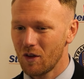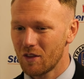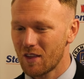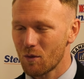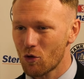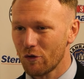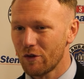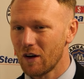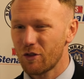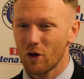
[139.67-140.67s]
in terms
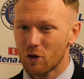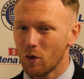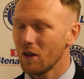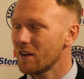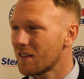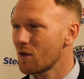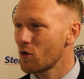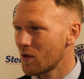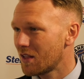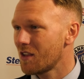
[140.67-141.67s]
of I thought our quality
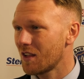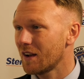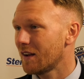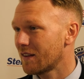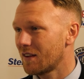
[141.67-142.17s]
times was decent in